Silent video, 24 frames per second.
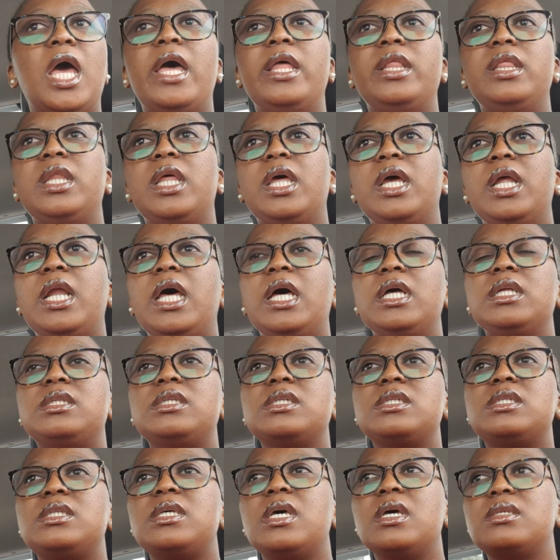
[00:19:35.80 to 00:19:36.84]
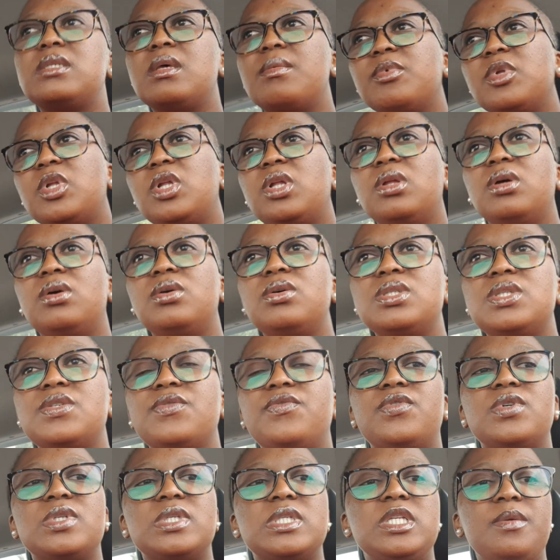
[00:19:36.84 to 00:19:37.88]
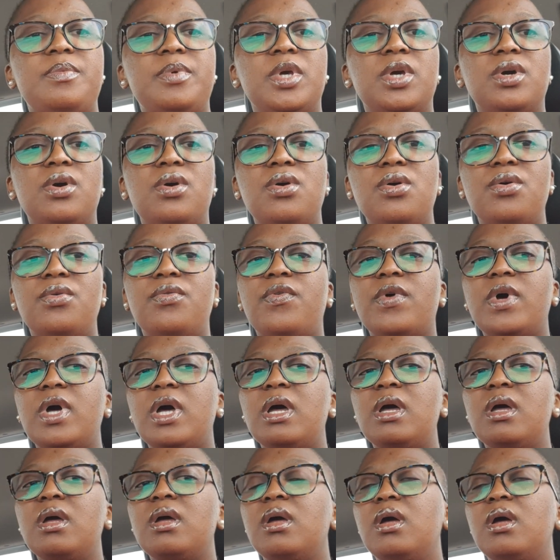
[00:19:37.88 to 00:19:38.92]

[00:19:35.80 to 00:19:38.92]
And then I did take some clothes for sleeping over.